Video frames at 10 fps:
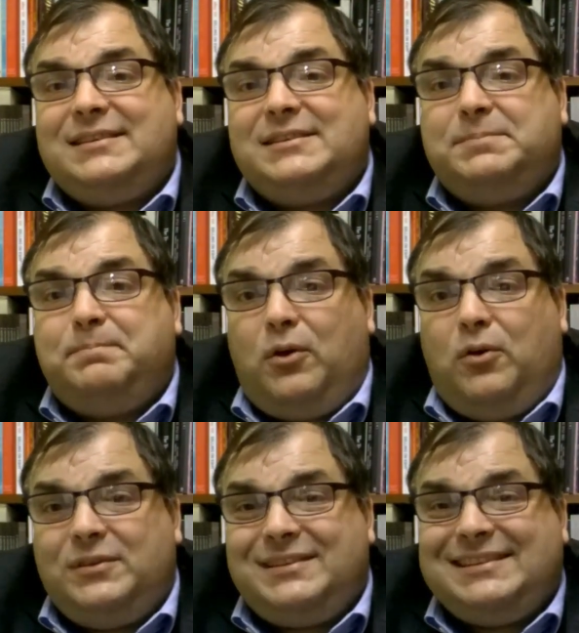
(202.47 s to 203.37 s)

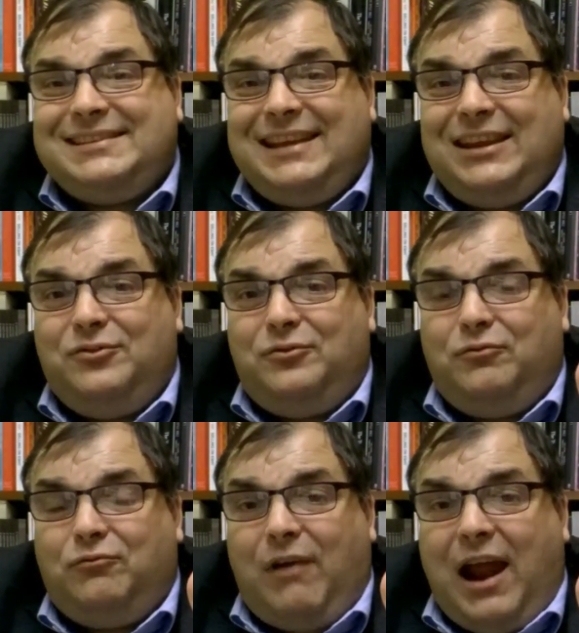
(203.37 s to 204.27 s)
Sport Steel
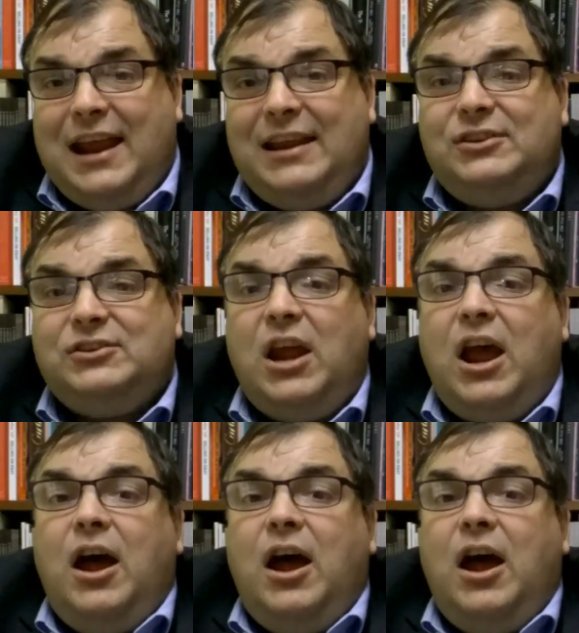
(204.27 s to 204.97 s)
range,